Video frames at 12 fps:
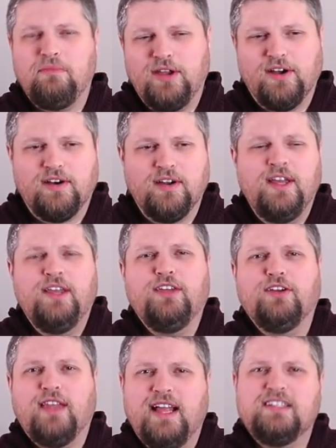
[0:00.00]
But your,
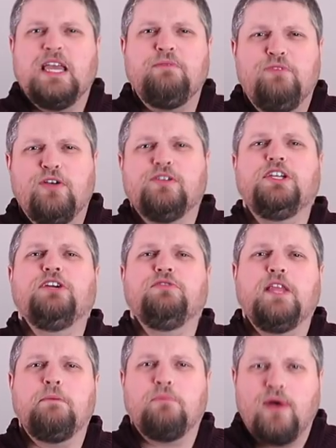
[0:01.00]
your landscape photos that you're
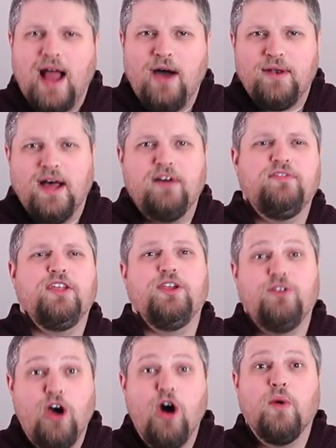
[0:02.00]
really proud of that
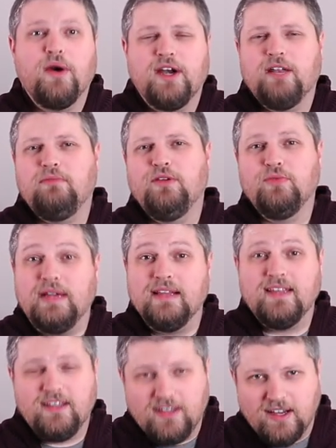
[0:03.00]
you know are gonna be
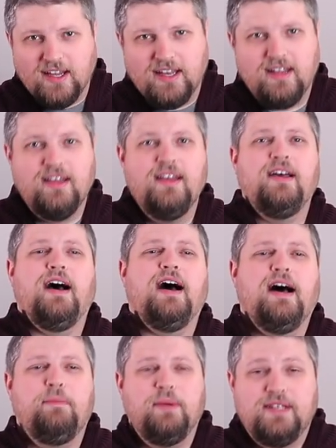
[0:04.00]
really good
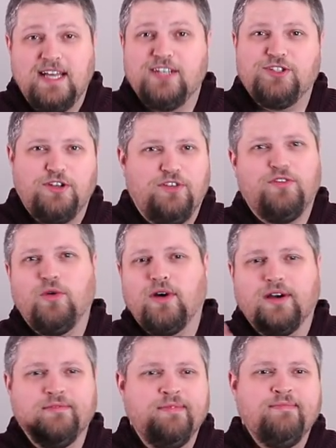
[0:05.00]
uh, potential
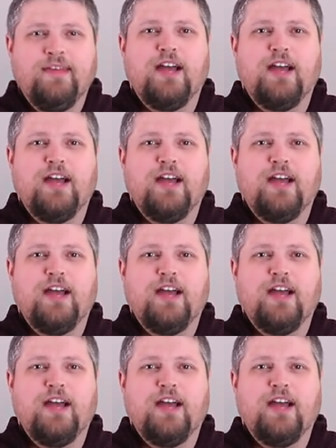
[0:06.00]
for,